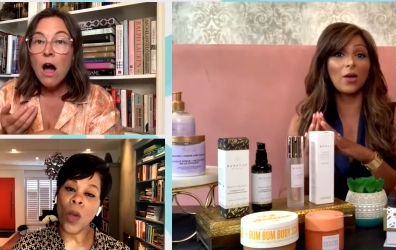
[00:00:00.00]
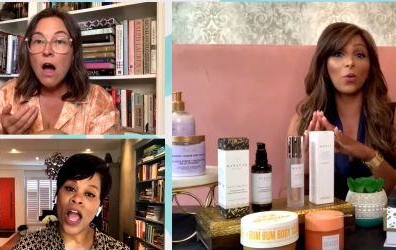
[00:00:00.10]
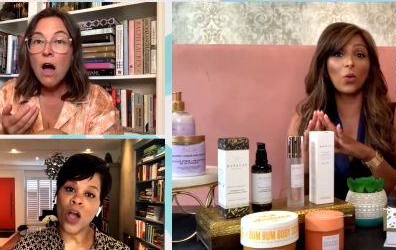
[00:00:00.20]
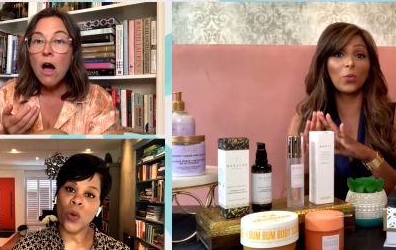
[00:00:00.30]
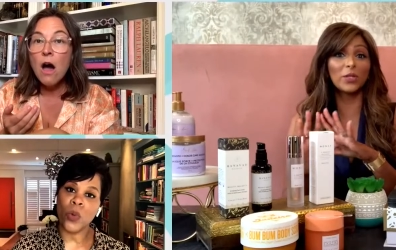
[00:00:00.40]
Speaker 1: oh
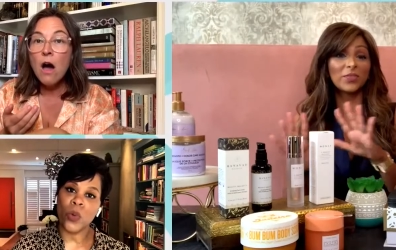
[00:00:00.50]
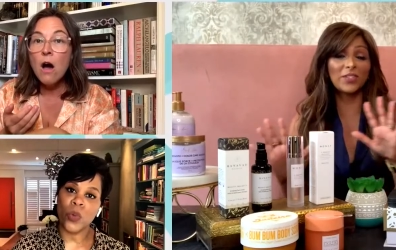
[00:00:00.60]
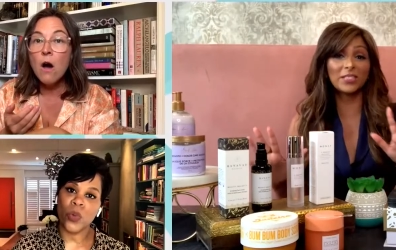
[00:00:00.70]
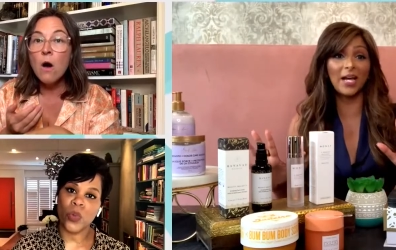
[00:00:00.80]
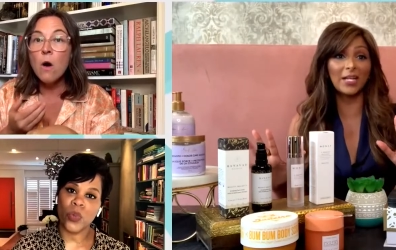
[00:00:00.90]
wow, what's
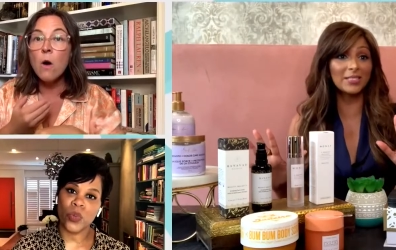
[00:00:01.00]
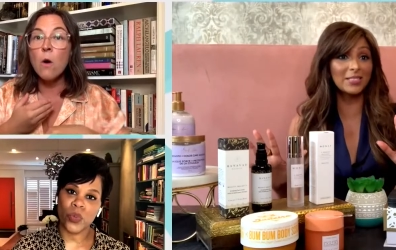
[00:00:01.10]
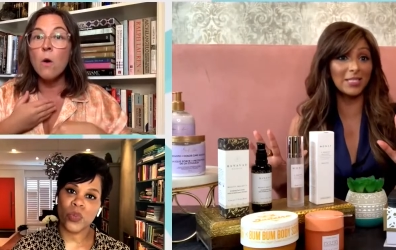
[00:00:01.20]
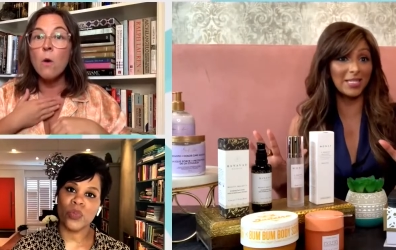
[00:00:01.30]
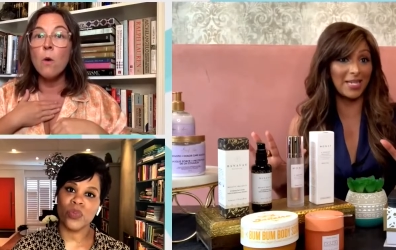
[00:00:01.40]

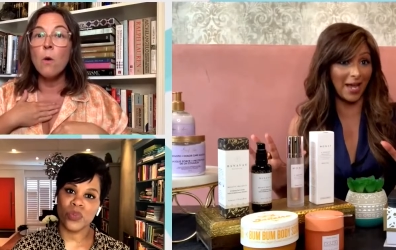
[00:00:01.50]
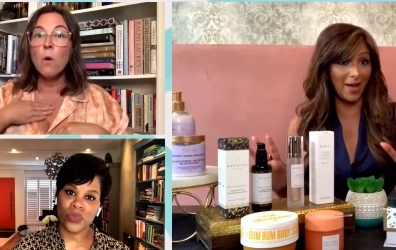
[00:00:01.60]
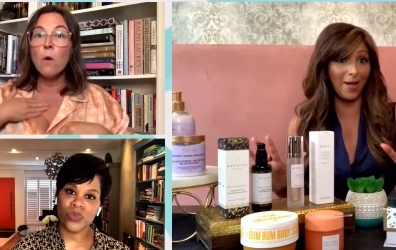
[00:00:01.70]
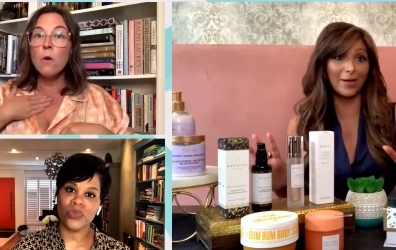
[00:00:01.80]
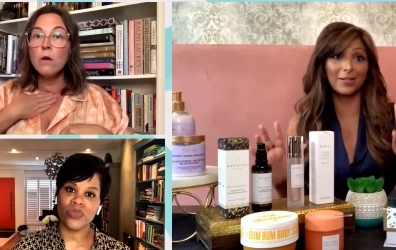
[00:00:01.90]
fantastic?
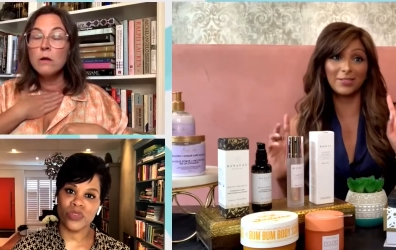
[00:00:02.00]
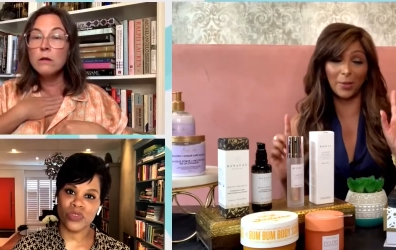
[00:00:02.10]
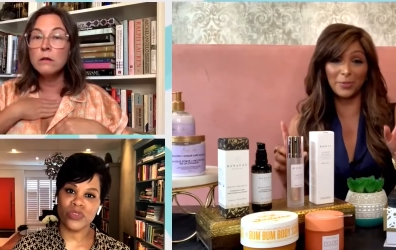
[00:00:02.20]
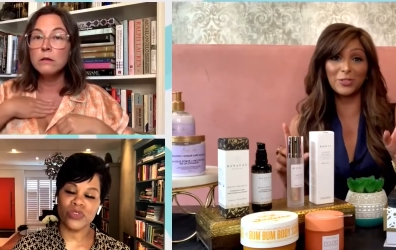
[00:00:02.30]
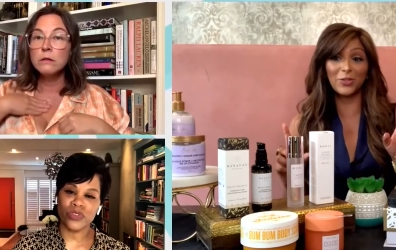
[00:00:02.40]
Yeah.
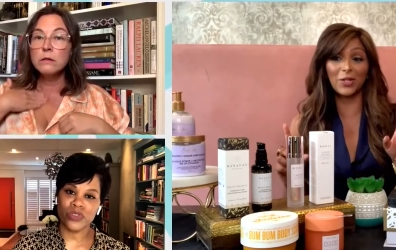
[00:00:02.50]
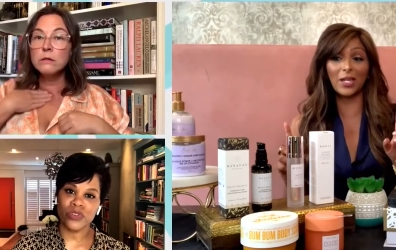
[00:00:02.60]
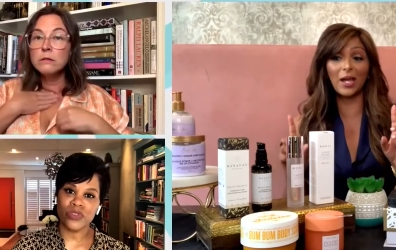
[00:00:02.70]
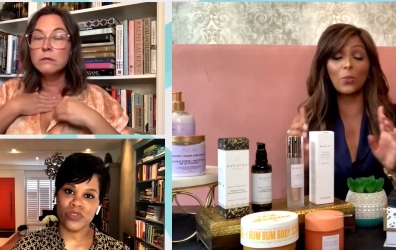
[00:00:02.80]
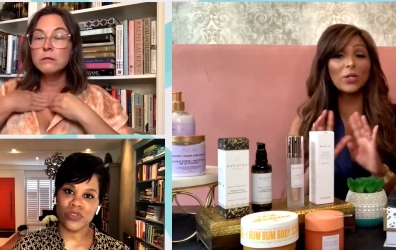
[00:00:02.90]
Double
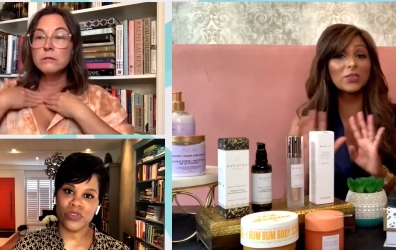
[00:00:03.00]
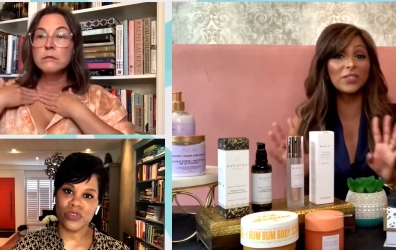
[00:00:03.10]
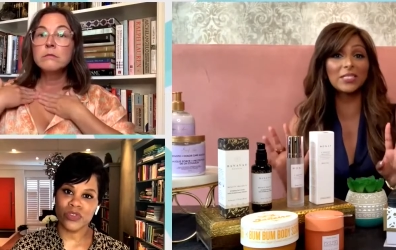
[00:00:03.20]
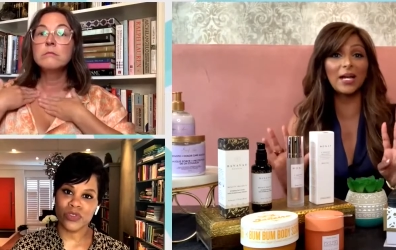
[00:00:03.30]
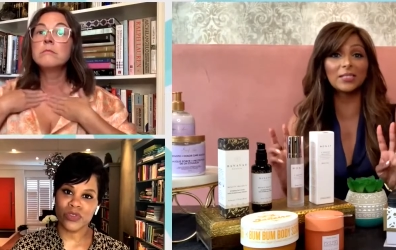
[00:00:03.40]
duty. And what's
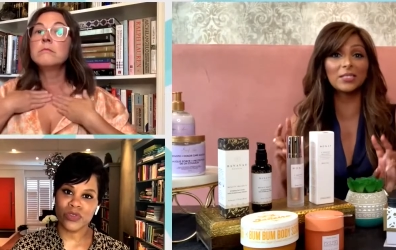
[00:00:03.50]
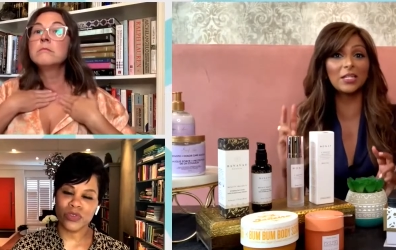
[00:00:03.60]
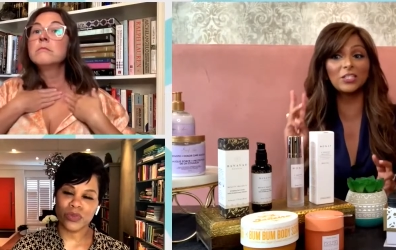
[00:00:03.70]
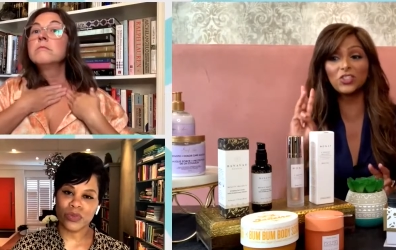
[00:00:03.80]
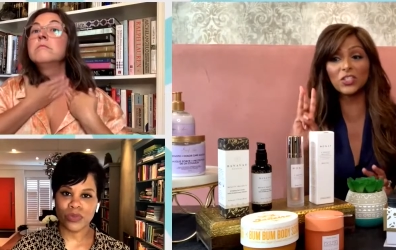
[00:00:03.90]

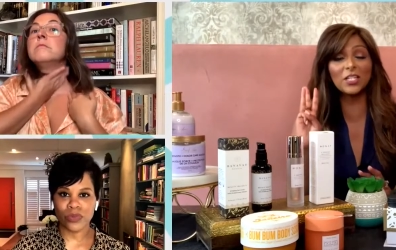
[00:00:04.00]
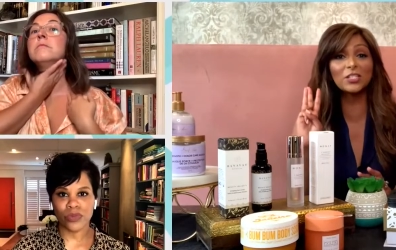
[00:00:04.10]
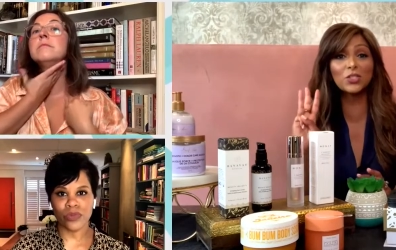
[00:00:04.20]
fantastic, it just